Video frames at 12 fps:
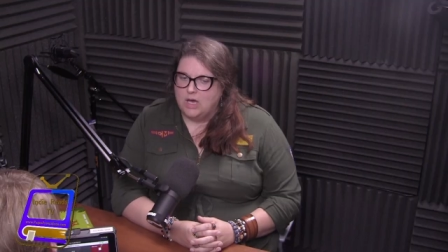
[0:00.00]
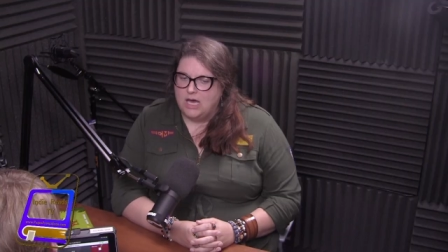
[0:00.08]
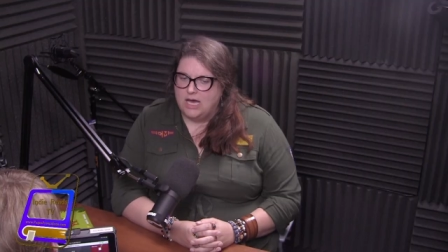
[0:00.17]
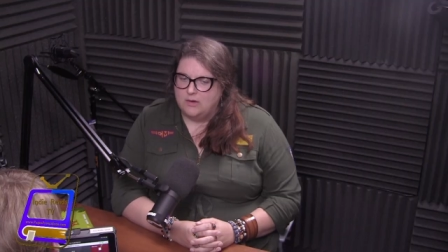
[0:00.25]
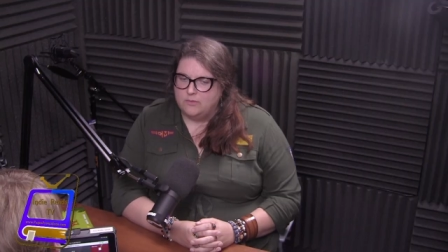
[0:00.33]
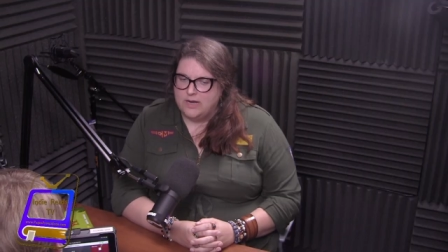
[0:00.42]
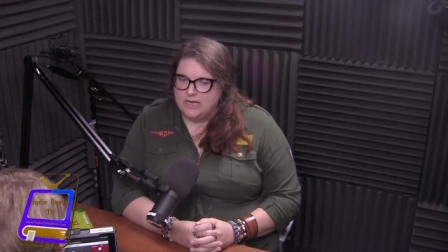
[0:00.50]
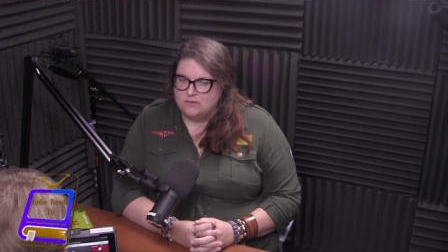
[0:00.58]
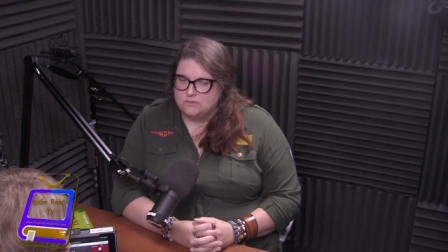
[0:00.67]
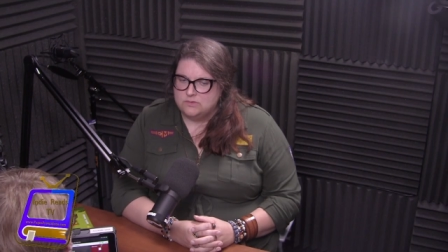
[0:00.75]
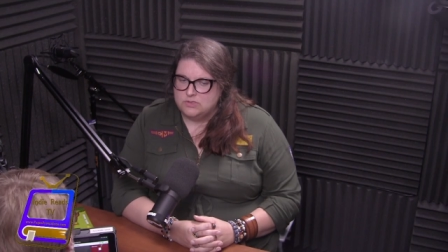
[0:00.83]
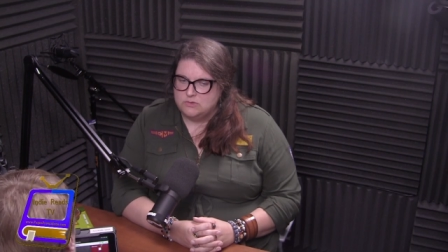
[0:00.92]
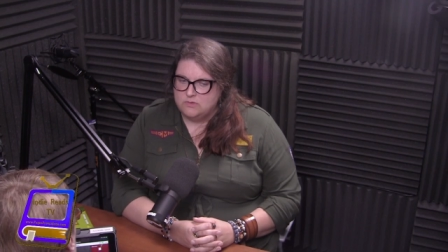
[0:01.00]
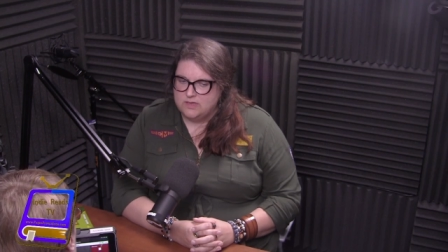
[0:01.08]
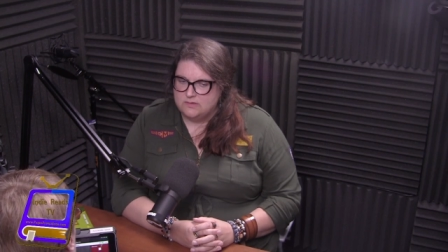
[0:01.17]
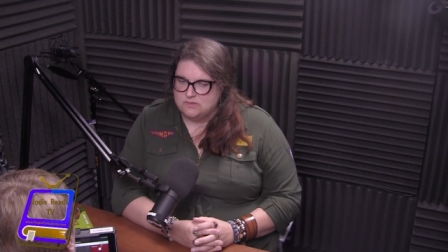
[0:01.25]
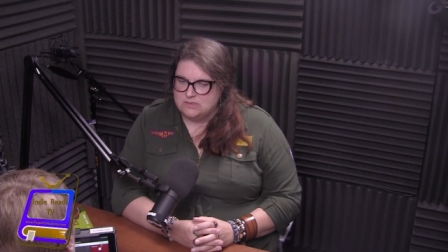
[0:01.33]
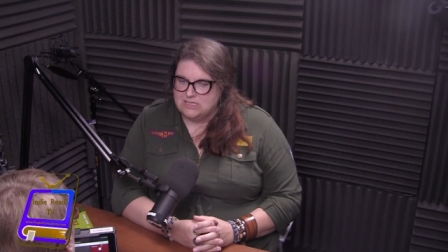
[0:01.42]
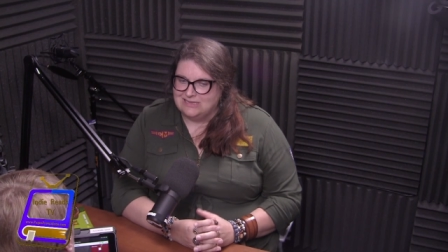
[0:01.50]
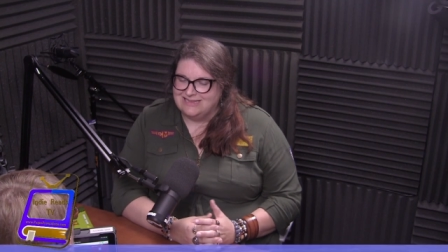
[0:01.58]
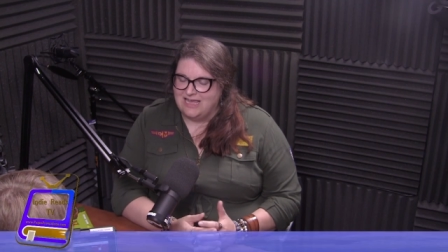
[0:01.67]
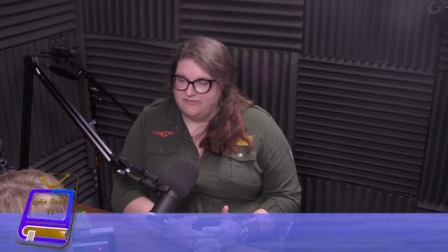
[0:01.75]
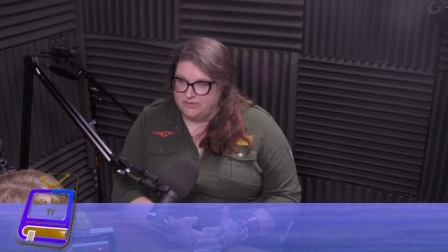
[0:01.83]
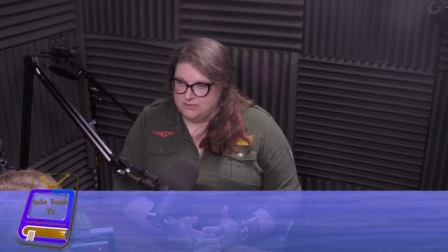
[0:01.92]
around
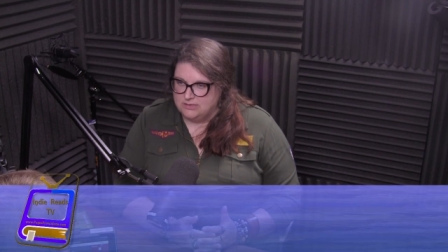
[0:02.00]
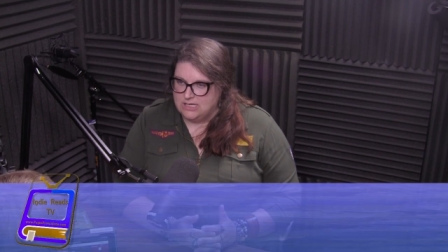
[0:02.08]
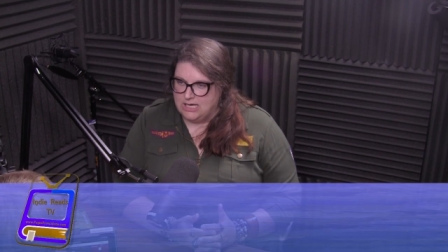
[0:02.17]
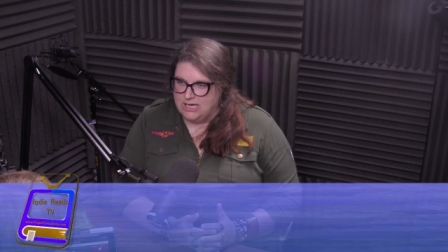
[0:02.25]
2011,